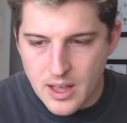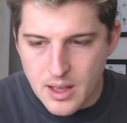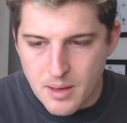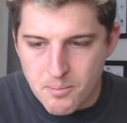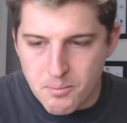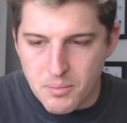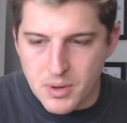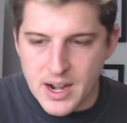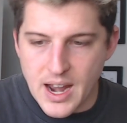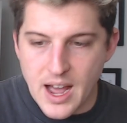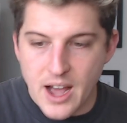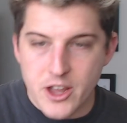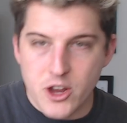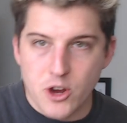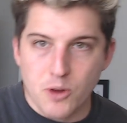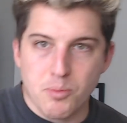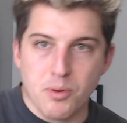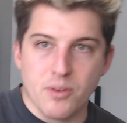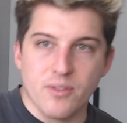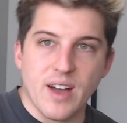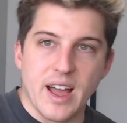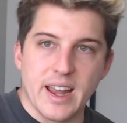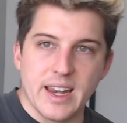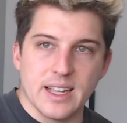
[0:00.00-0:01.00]
but now you're
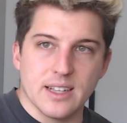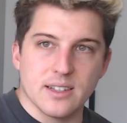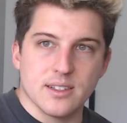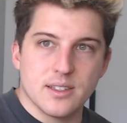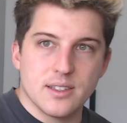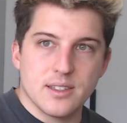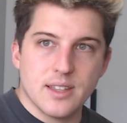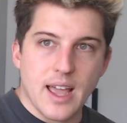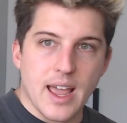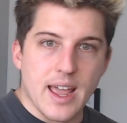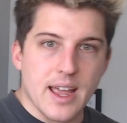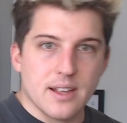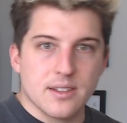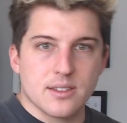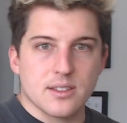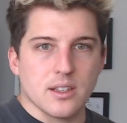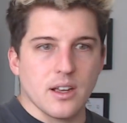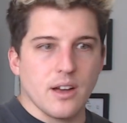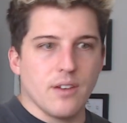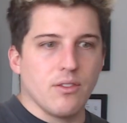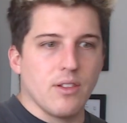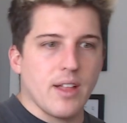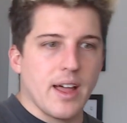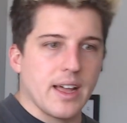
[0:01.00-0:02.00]
providing stakes
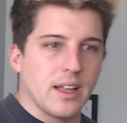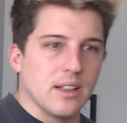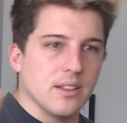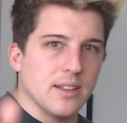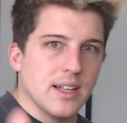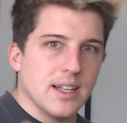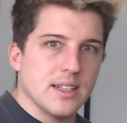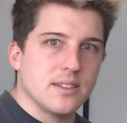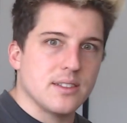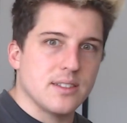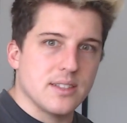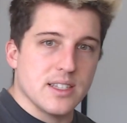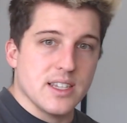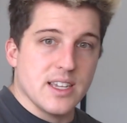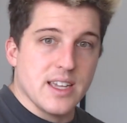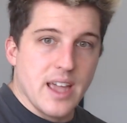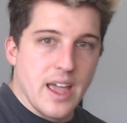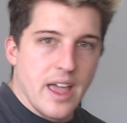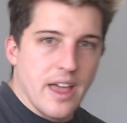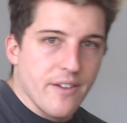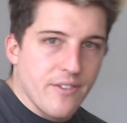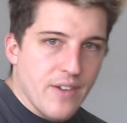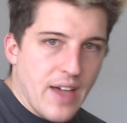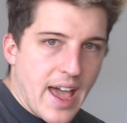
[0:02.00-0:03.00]
of like, let's see
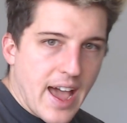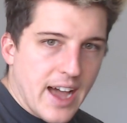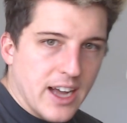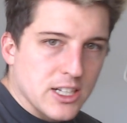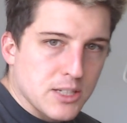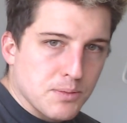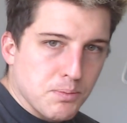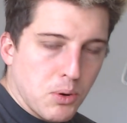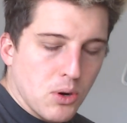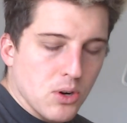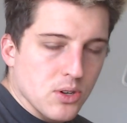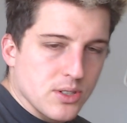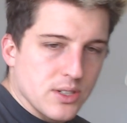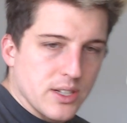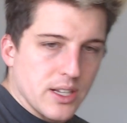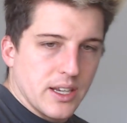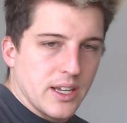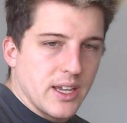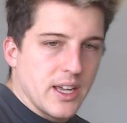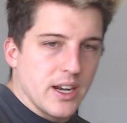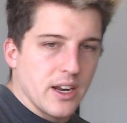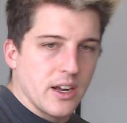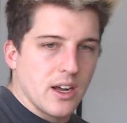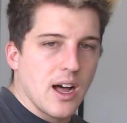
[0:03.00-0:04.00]
if X person
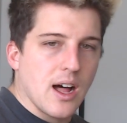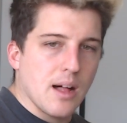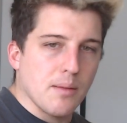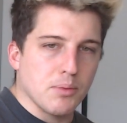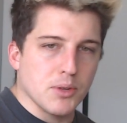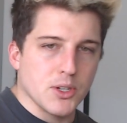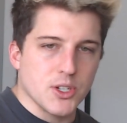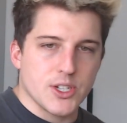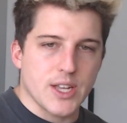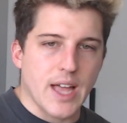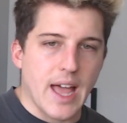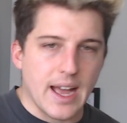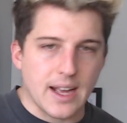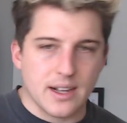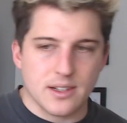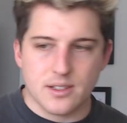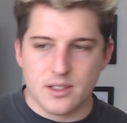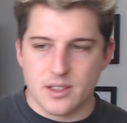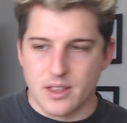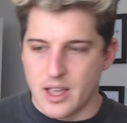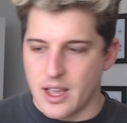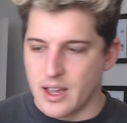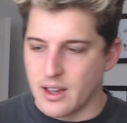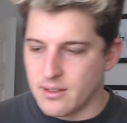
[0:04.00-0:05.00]
can accomplish X
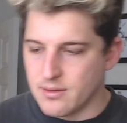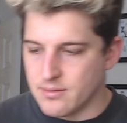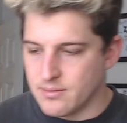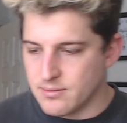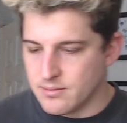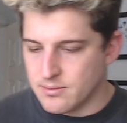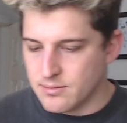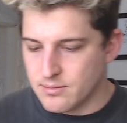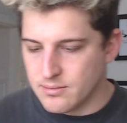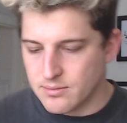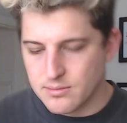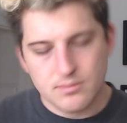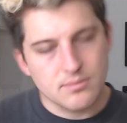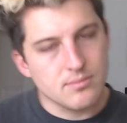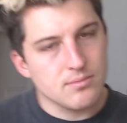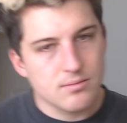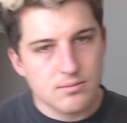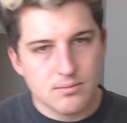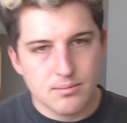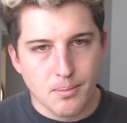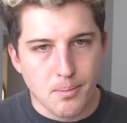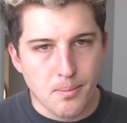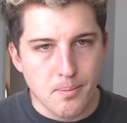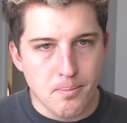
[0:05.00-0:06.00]
thing.
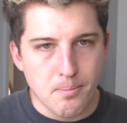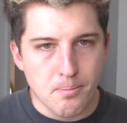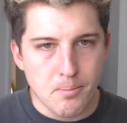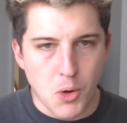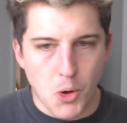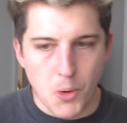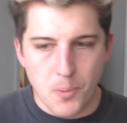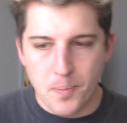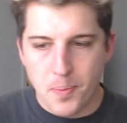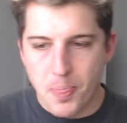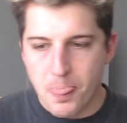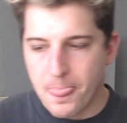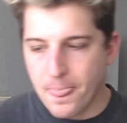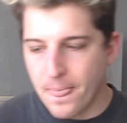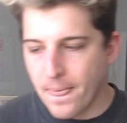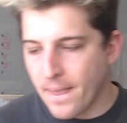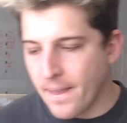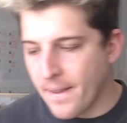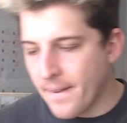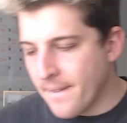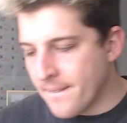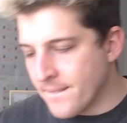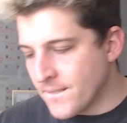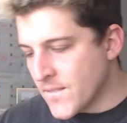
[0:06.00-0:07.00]
Boom.
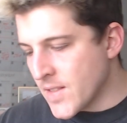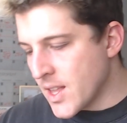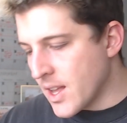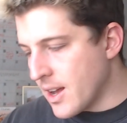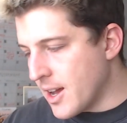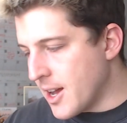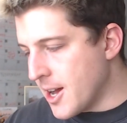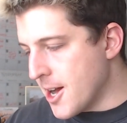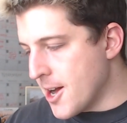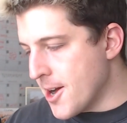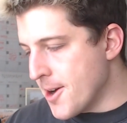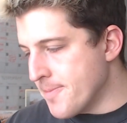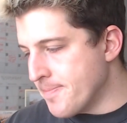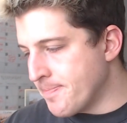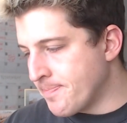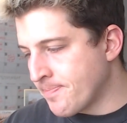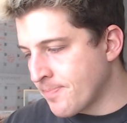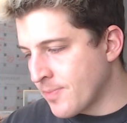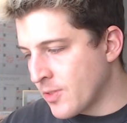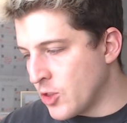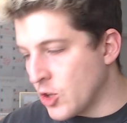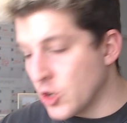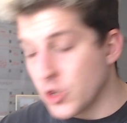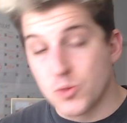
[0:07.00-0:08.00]

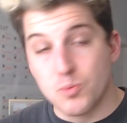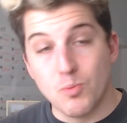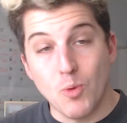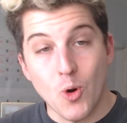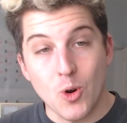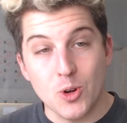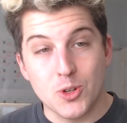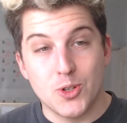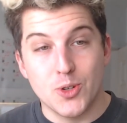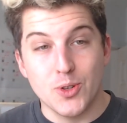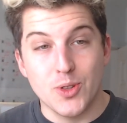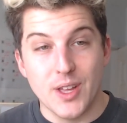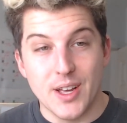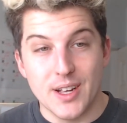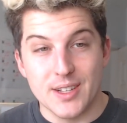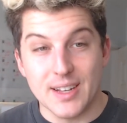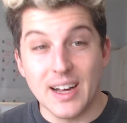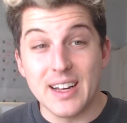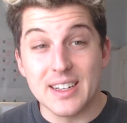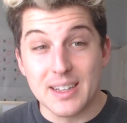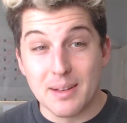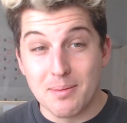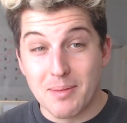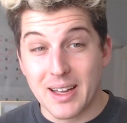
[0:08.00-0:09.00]
There's more to this.
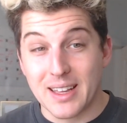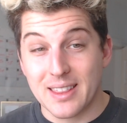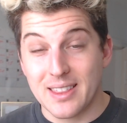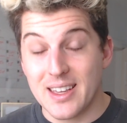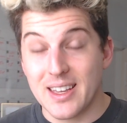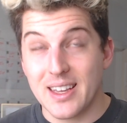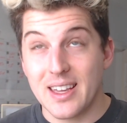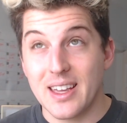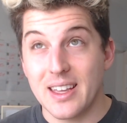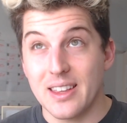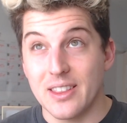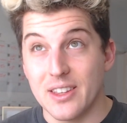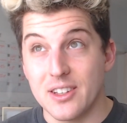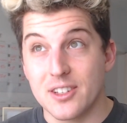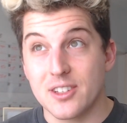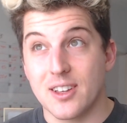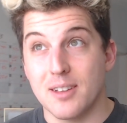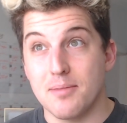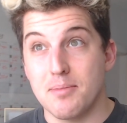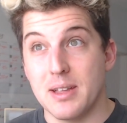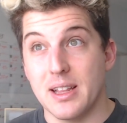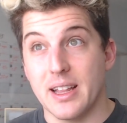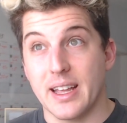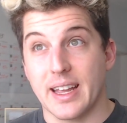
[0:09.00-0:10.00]
As I'm like thinking, this could
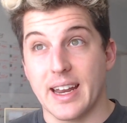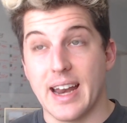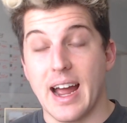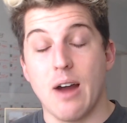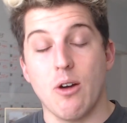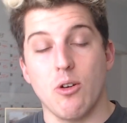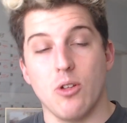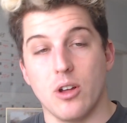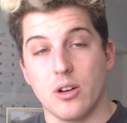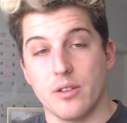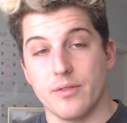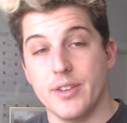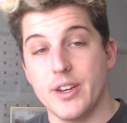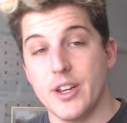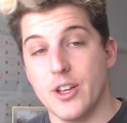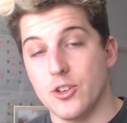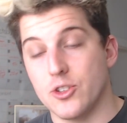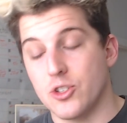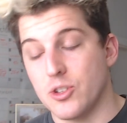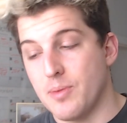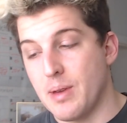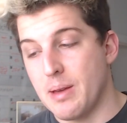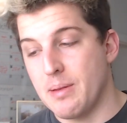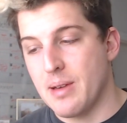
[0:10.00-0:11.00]
be like an hour-long video,
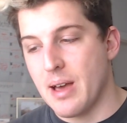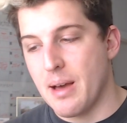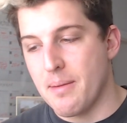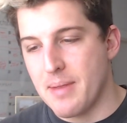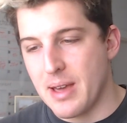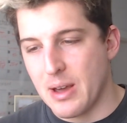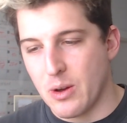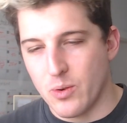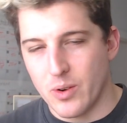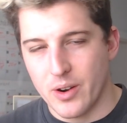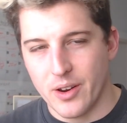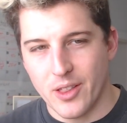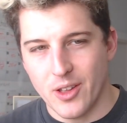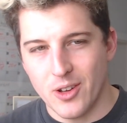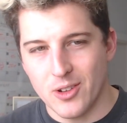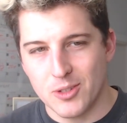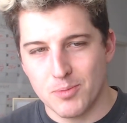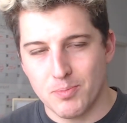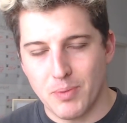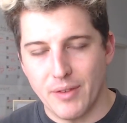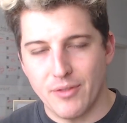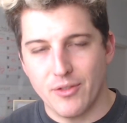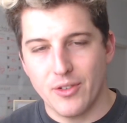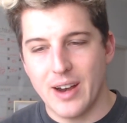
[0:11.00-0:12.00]
so maybe I make one of those.
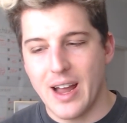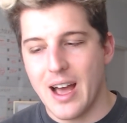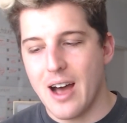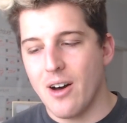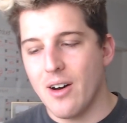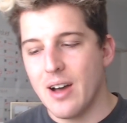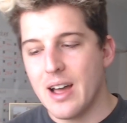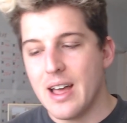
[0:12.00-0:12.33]
But for now,